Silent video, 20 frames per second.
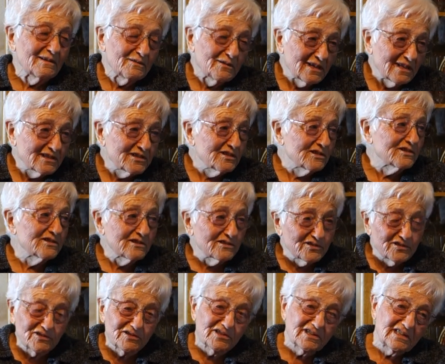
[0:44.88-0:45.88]
Yeah. Well,
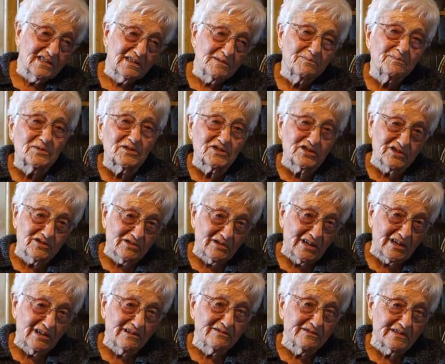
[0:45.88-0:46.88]
don't you see the picture
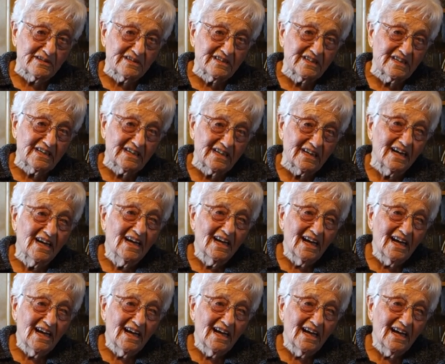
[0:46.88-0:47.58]
I have in there?